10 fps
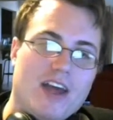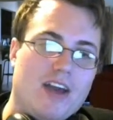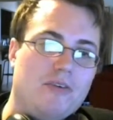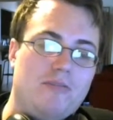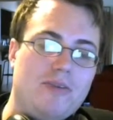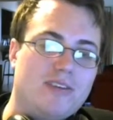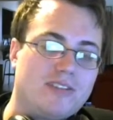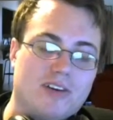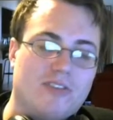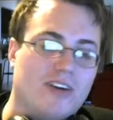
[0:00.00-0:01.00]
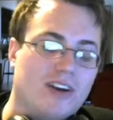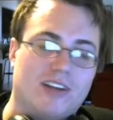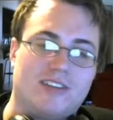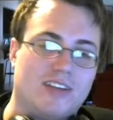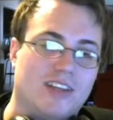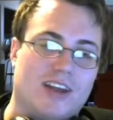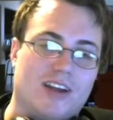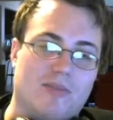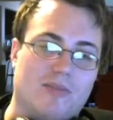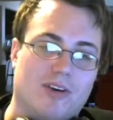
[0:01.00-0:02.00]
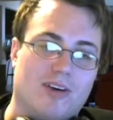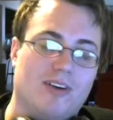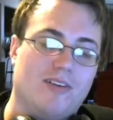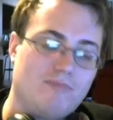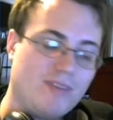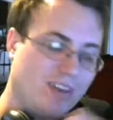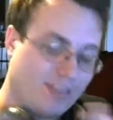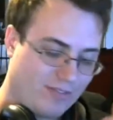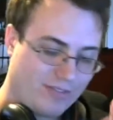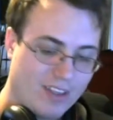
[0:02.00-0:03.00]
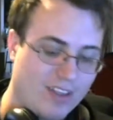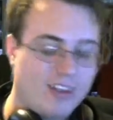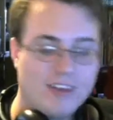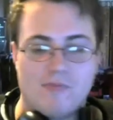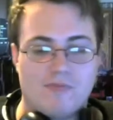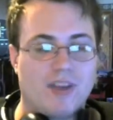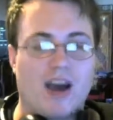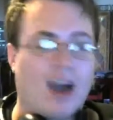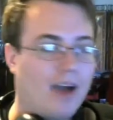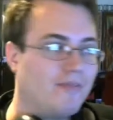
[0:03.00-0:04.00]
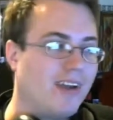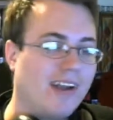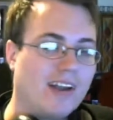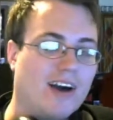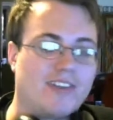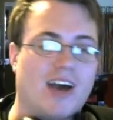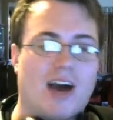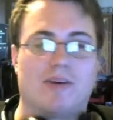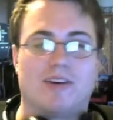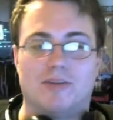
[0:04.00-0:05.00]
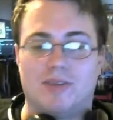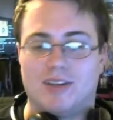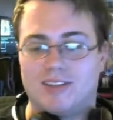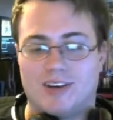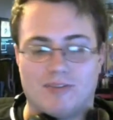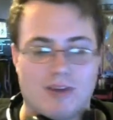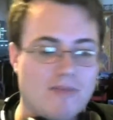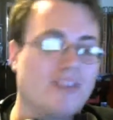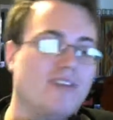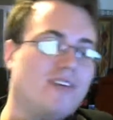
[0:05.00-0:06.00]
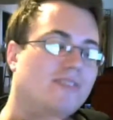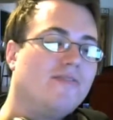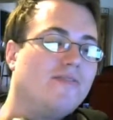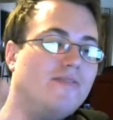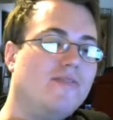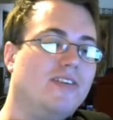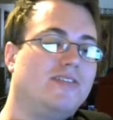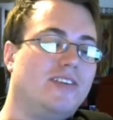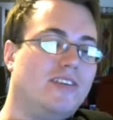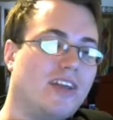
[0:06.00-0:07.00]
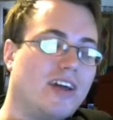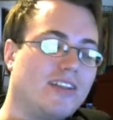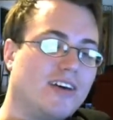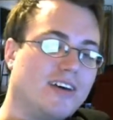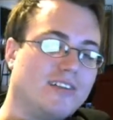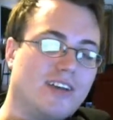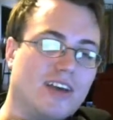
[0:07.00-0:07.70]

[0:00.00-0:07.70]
It would be so funny to see that anymore. But I'm getting off topic a little bit. So my brother used to do that to us,